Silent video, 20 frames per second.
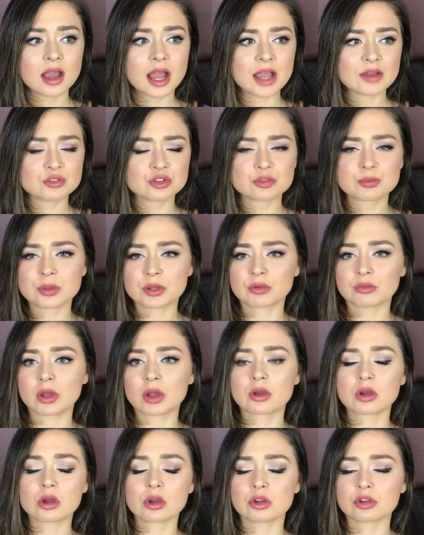I've just been
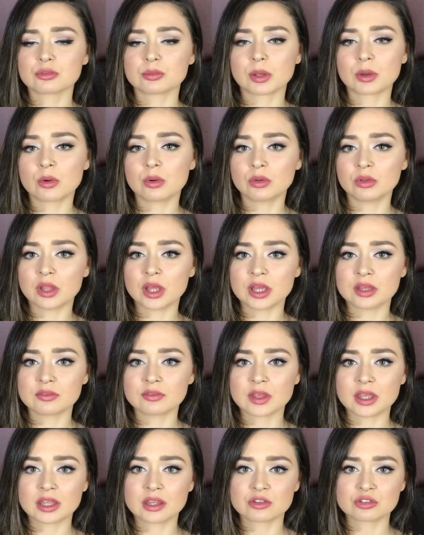around cars my whole life,
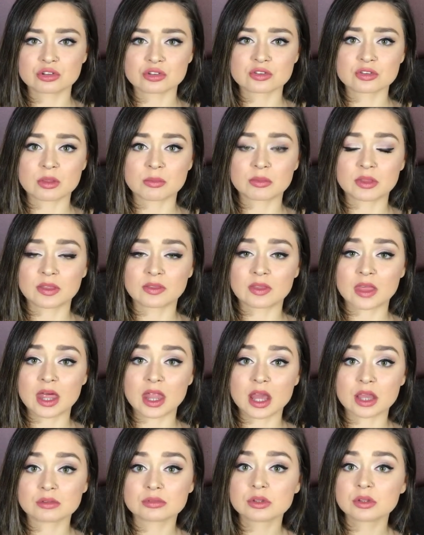and it's just something
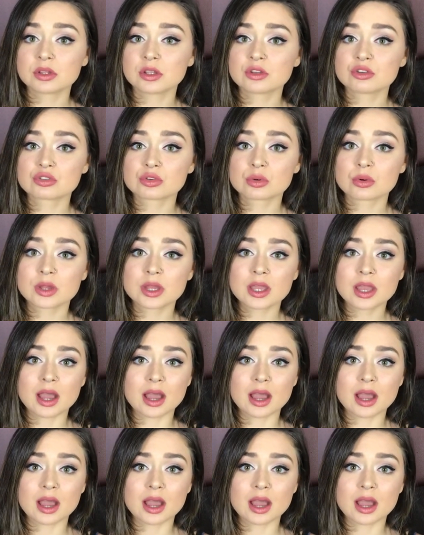that I really enjoy.